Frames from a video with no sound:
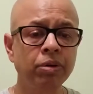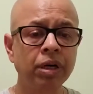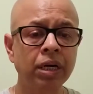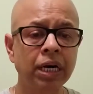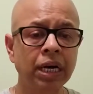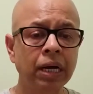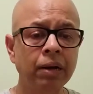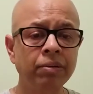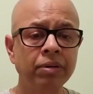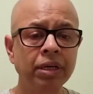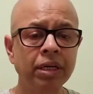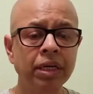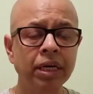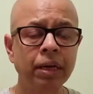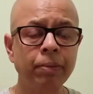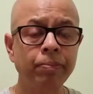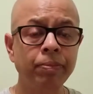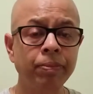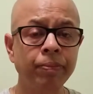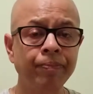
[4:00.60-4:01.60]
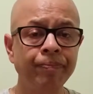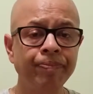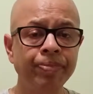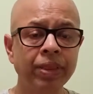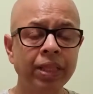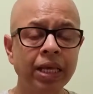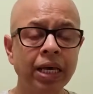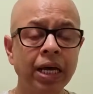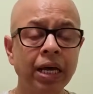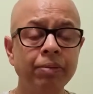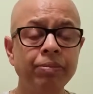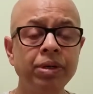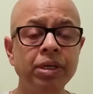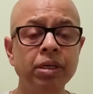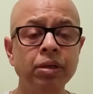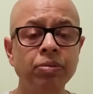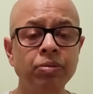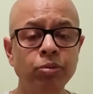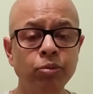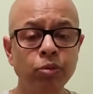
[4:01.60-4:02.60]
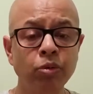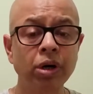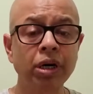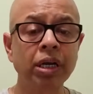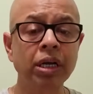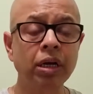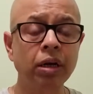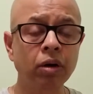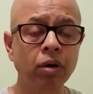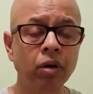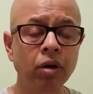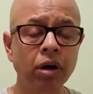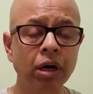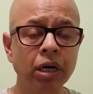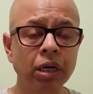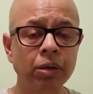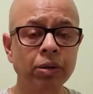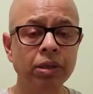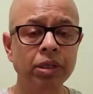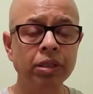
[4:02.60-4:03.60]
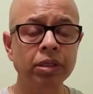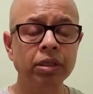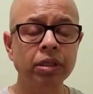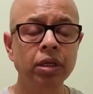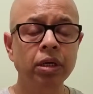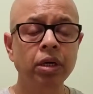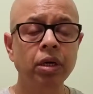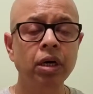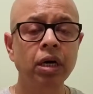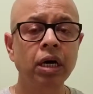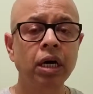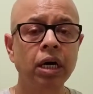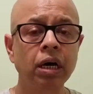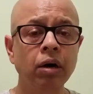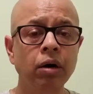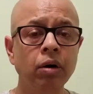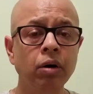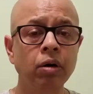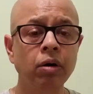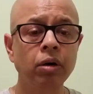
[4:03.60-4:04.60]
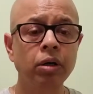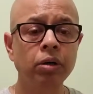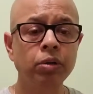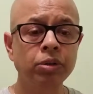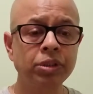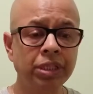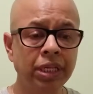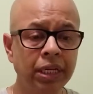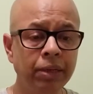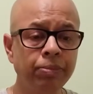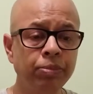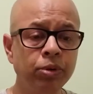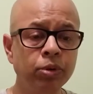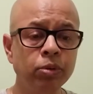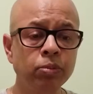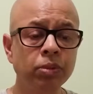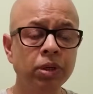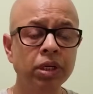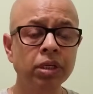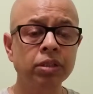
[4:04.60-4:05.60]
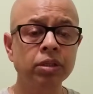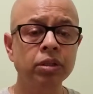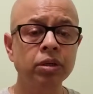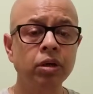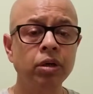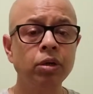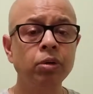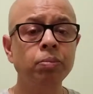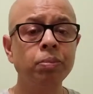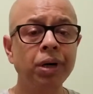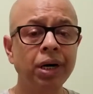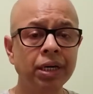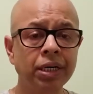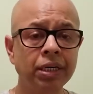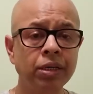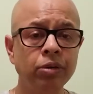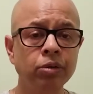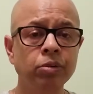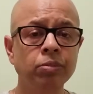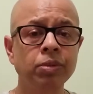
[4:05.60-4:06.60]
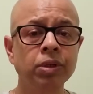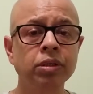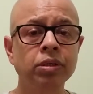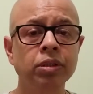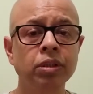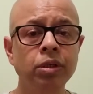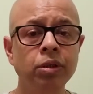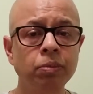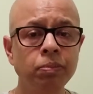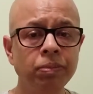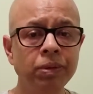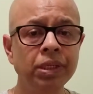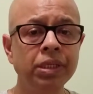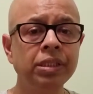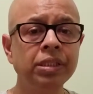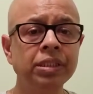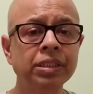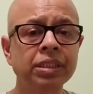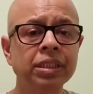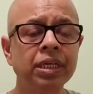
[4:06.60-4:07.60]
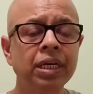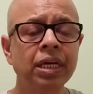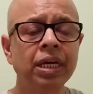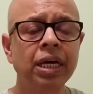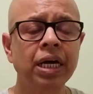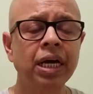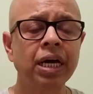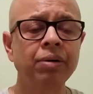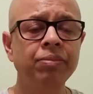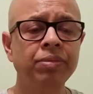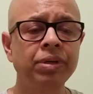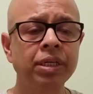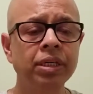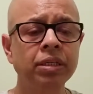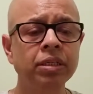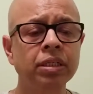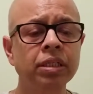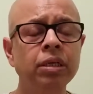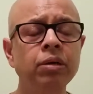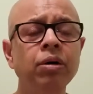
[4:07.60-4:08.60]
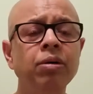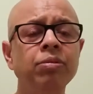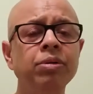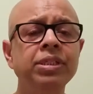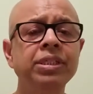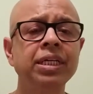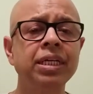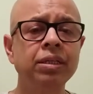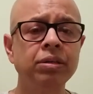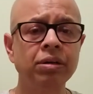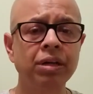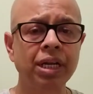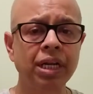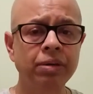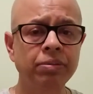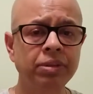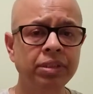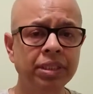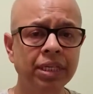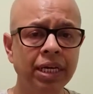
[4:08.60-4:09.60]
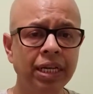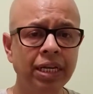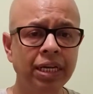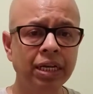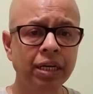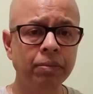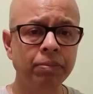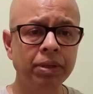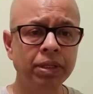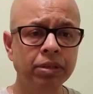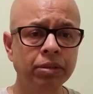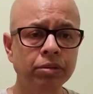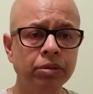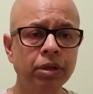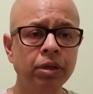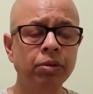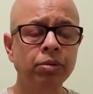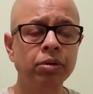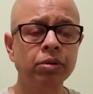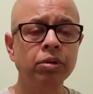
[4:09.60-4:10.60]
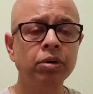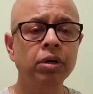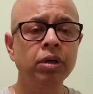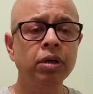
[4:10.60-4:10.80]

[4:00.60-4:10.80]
are having a habit of working long hours, or you sleep too much, or you party too much, or you binge, have drinks, you have to change your lifestyle a little bit. So you have to,